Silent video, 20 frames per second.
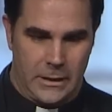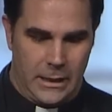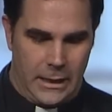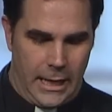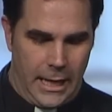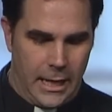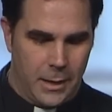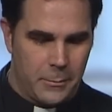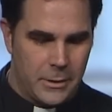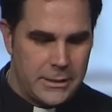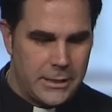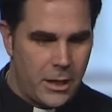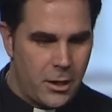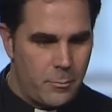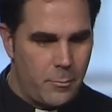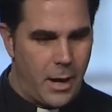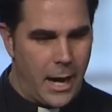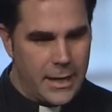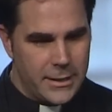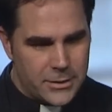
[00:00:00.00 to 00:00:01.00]
And I'm going to tell
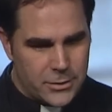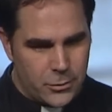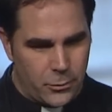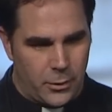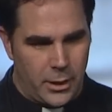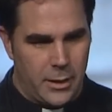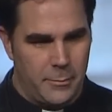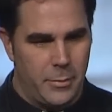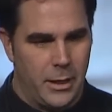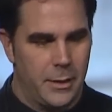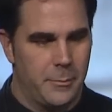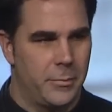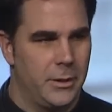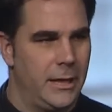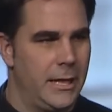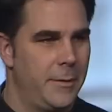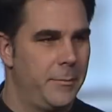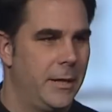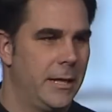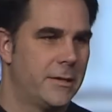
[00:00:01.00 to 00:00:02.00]
you my story, but
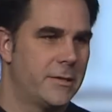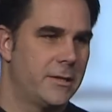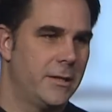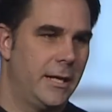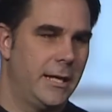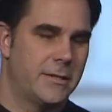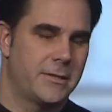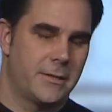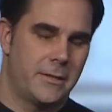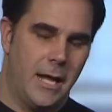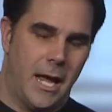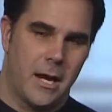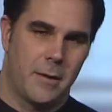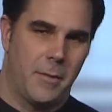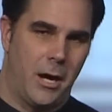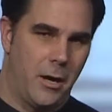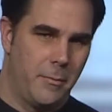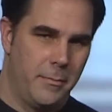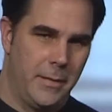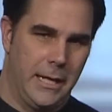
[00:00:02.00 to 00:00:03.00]
believe me, it's not
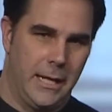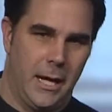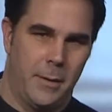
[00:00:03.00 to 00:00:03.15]
about me.